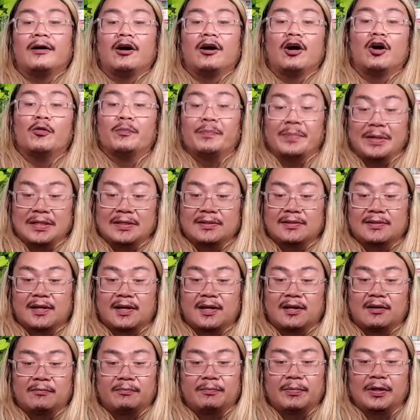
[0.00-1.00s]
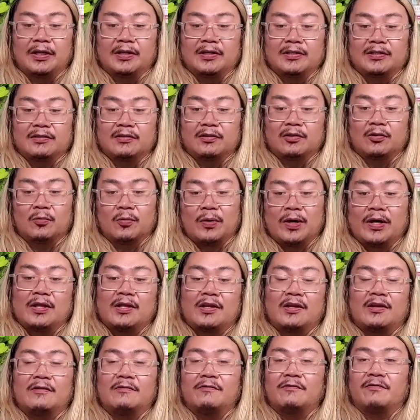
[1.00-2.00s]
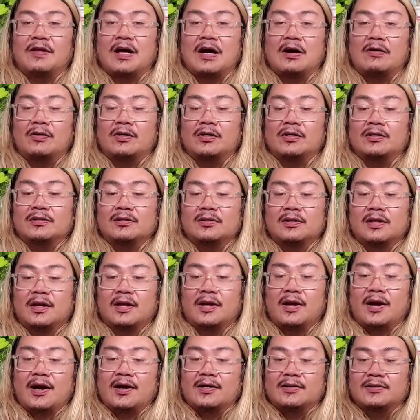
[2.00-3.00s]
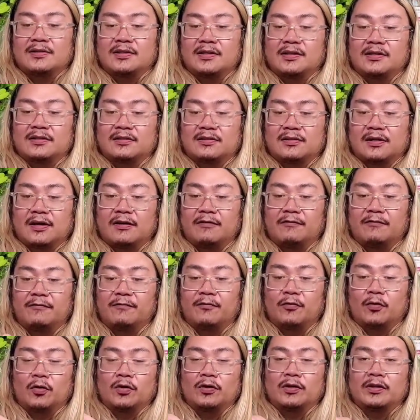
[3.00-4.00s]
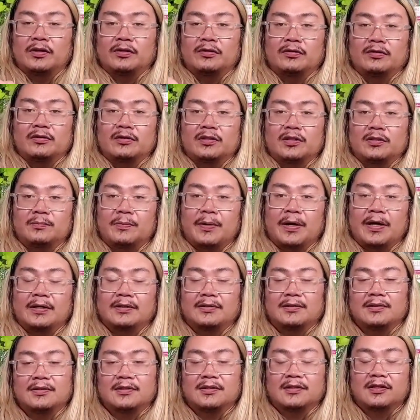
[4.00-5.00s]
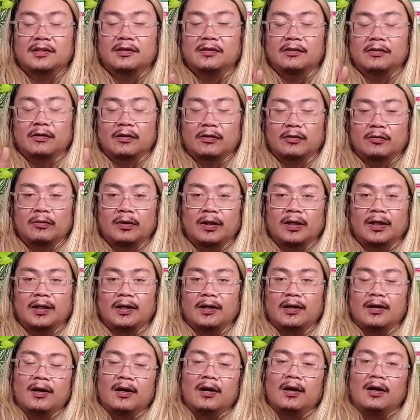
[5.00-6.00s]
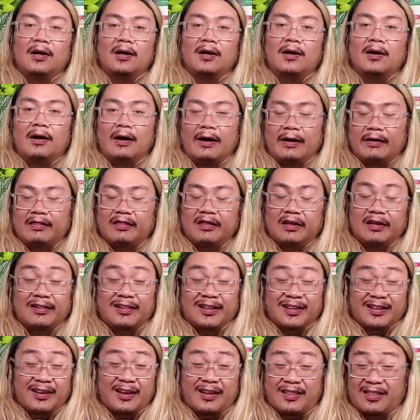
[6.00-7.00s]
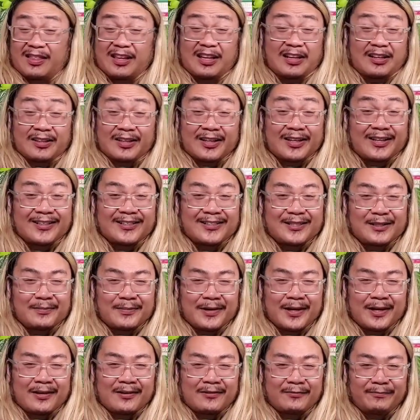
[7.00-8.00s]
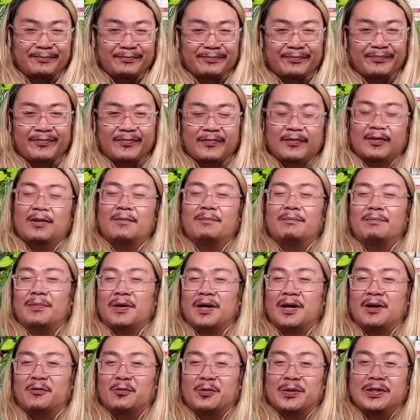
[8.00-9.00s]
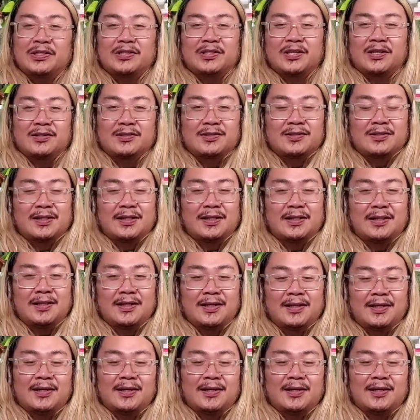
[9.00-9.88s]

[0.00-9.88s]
obesa because of the way that it flowers. It has these like 4 little spikes instead of the 3. I think that it's a male, but we shall see.